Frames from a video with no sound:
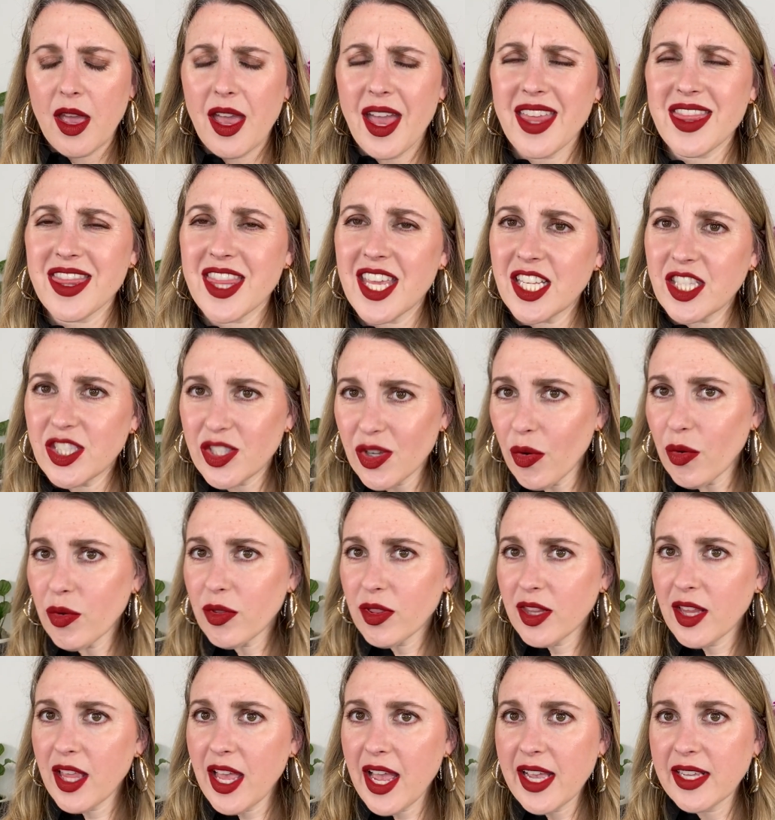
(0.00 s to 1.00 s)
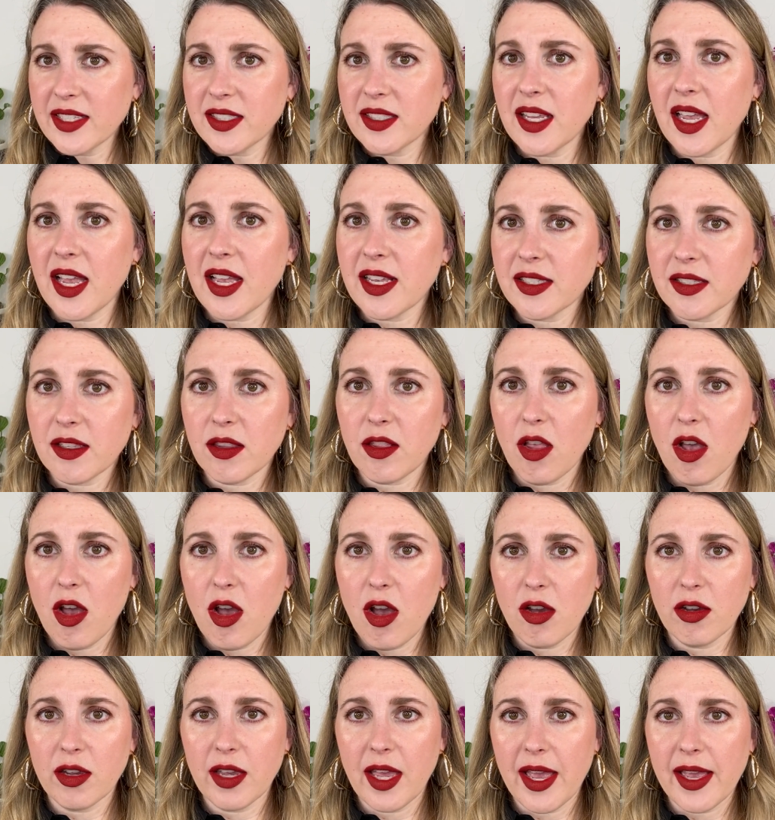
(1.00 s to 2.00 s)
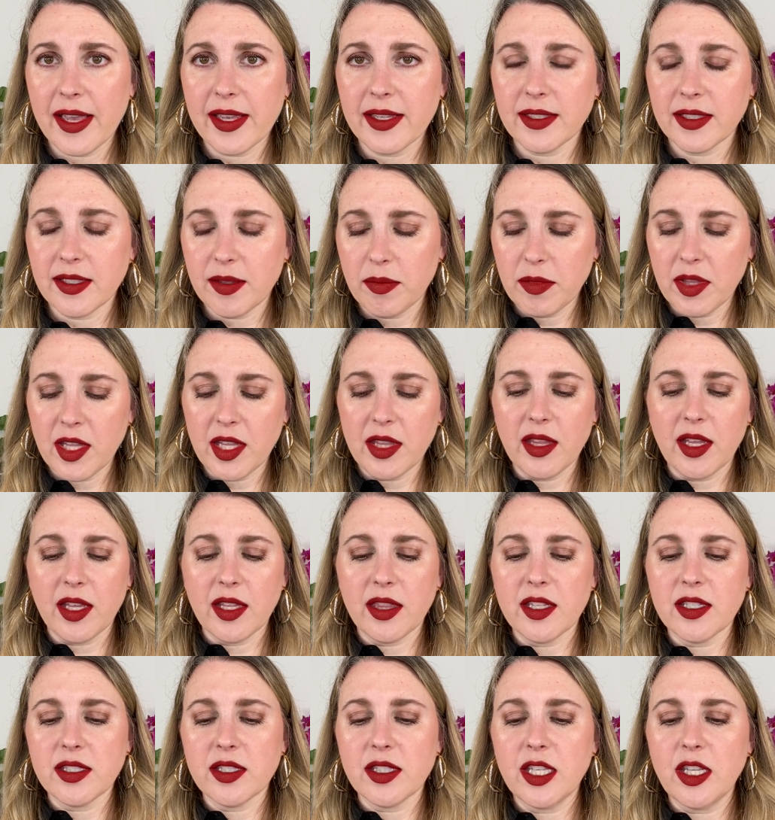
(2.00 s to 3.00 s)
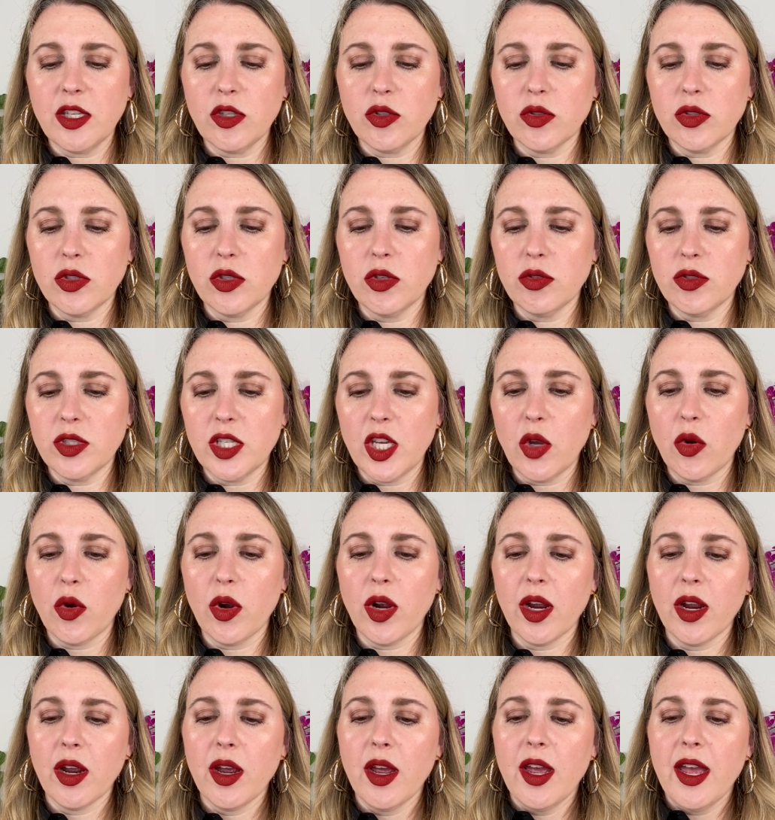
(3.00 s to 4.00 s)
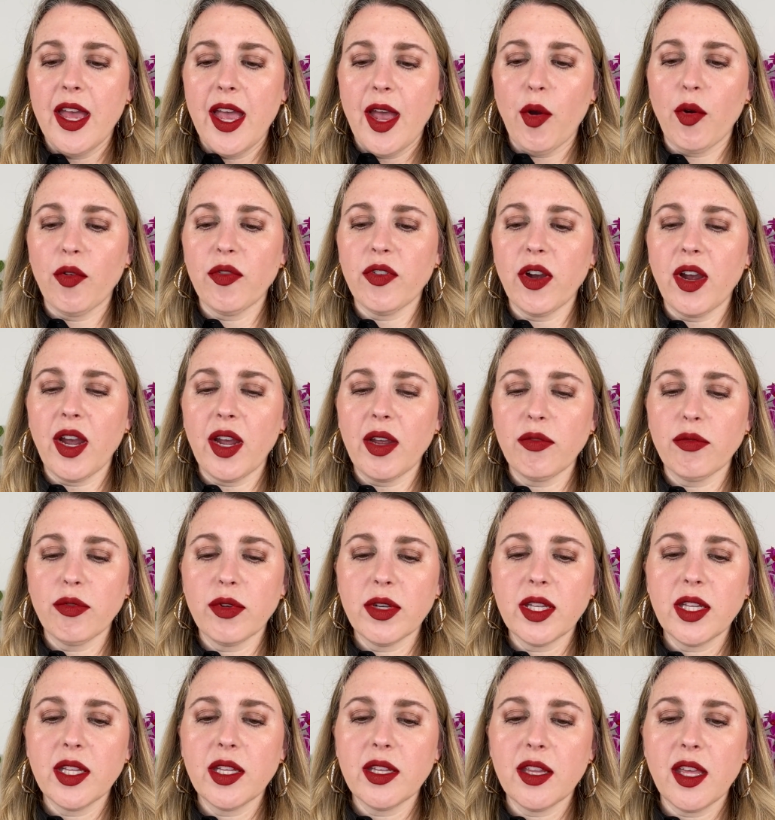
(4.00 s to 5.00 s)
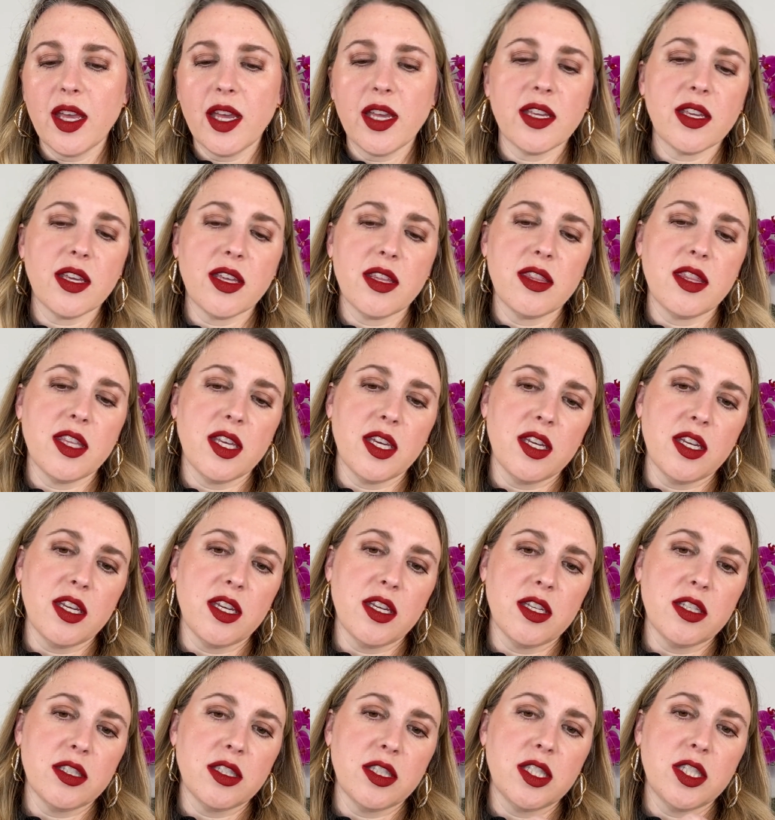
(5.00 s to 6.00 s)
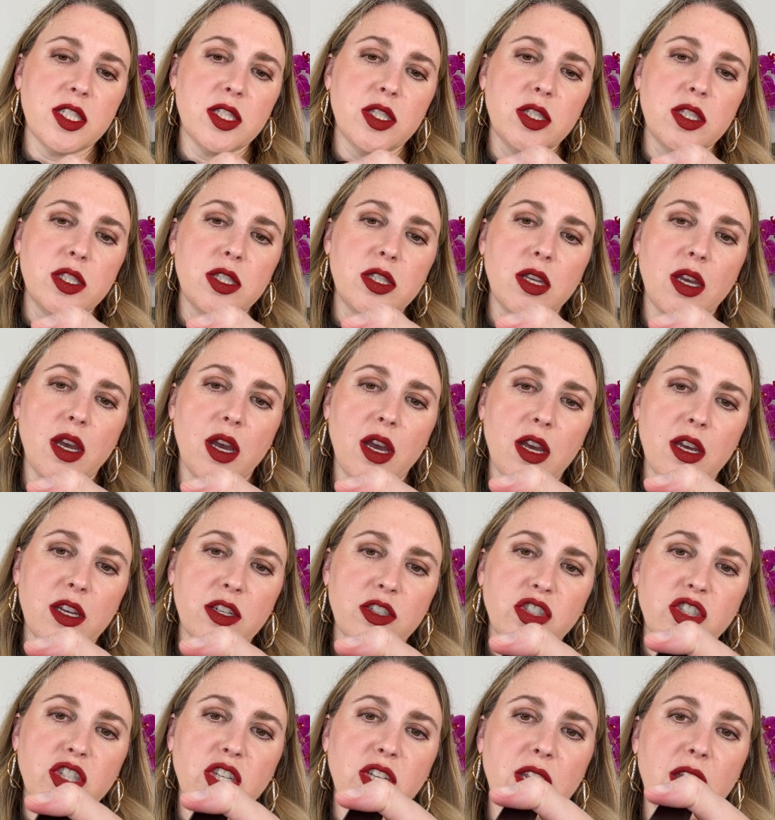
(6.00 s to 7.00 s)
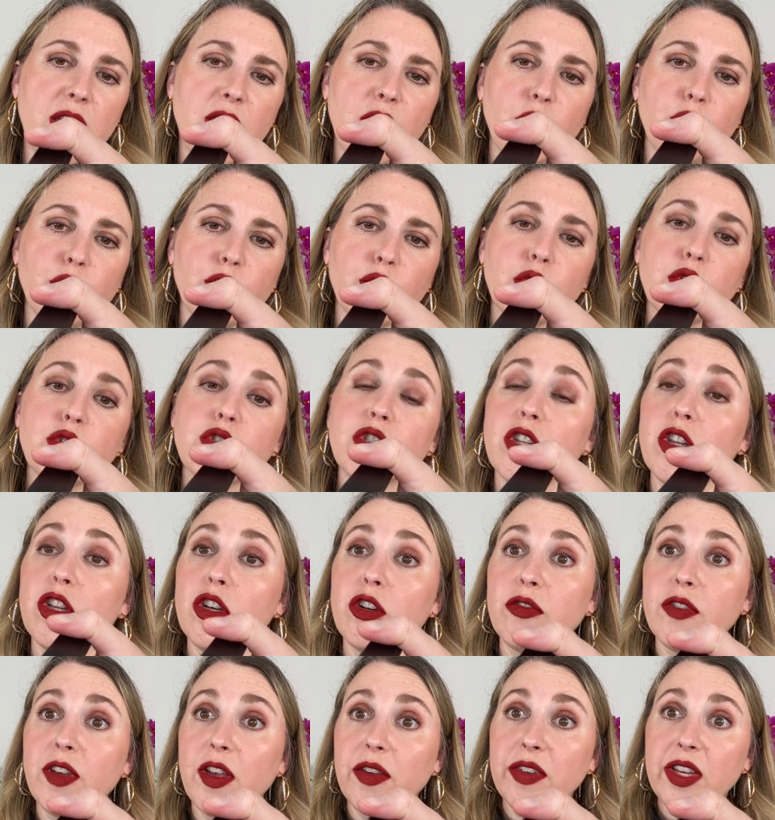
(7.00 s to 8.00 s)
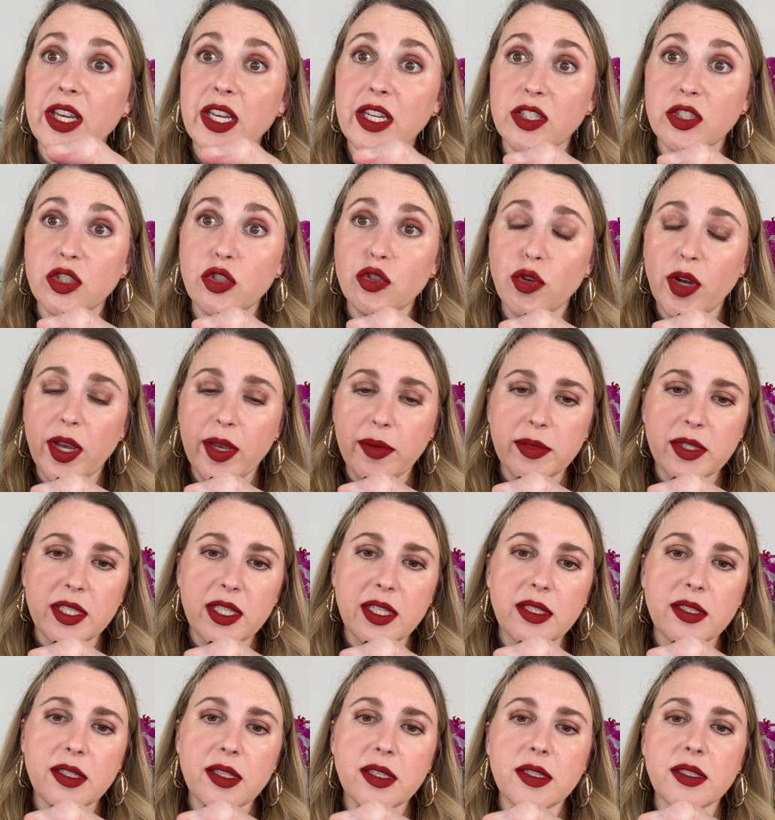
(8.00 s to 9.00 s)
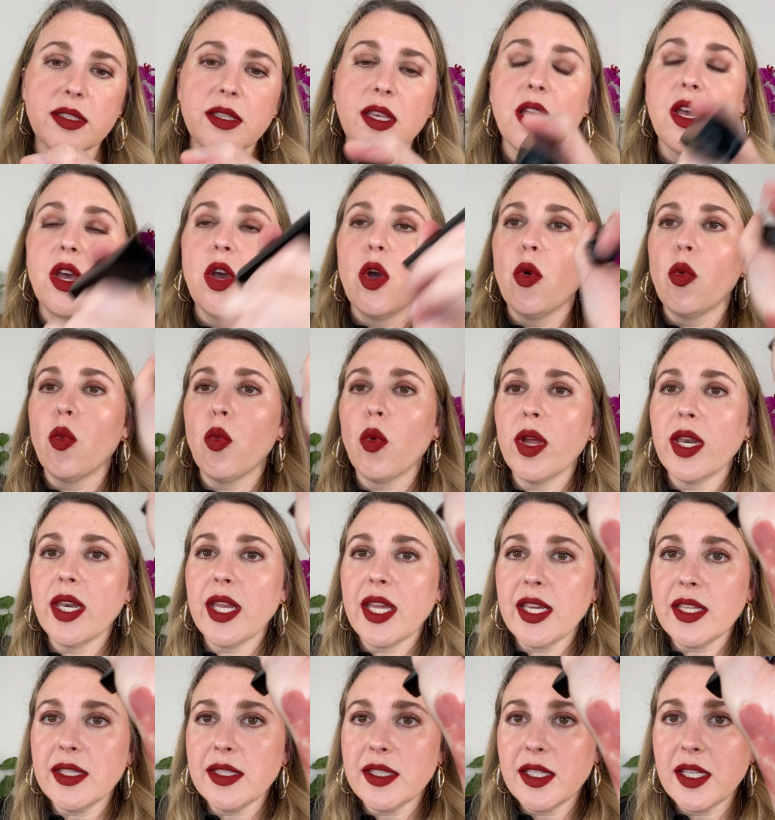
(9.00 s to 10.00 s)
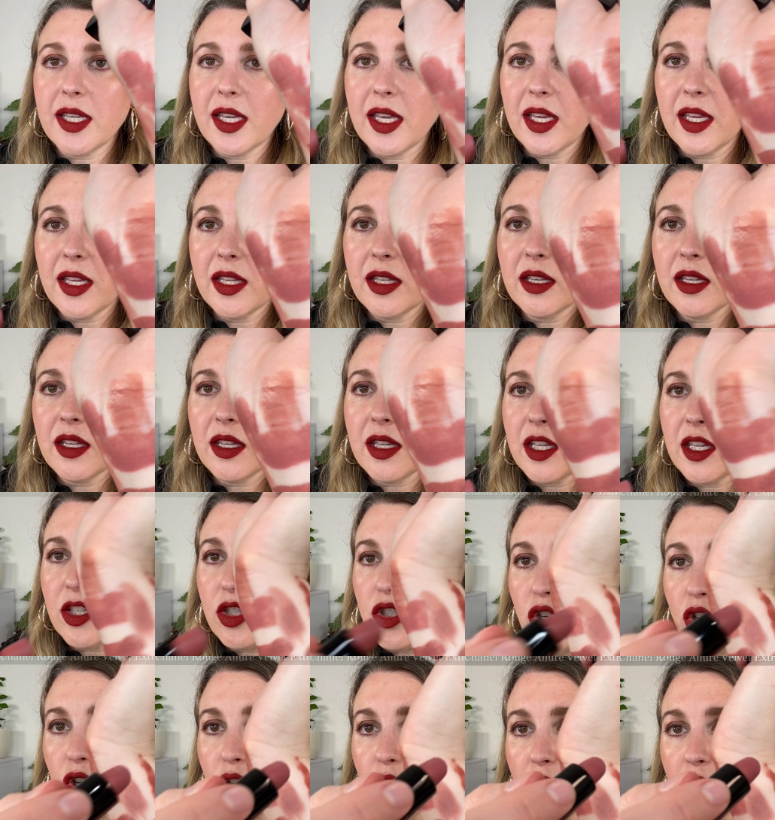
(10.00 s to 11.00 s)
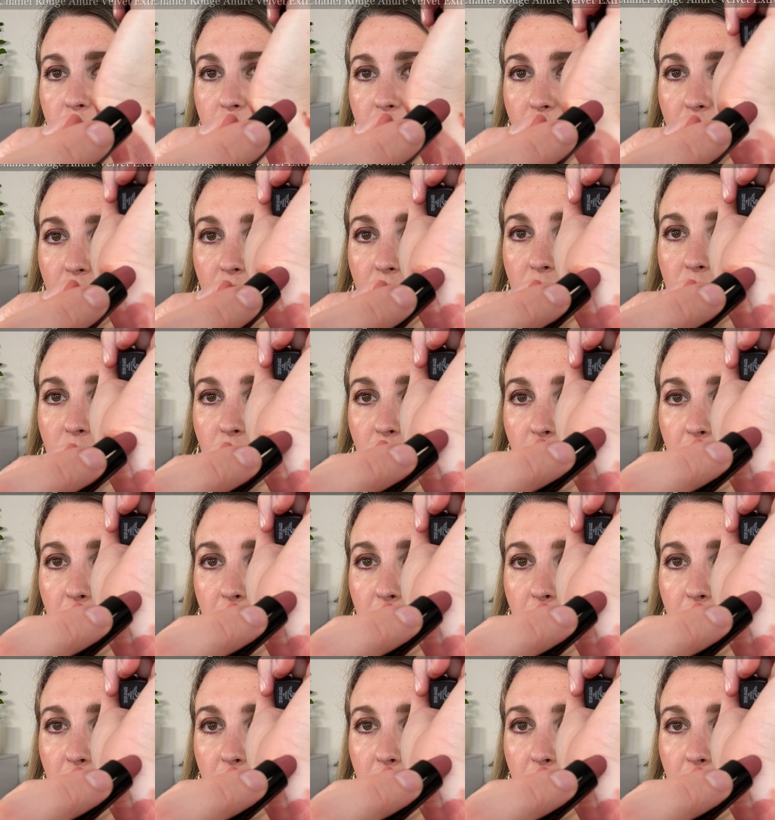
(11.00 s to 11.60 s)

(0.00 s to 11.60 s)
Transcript: They don't last as long as something like this new, new Dior. However, I really like the uh, Chanel Rouge Allure Velvet Extremes. This is one eighteen Eternal.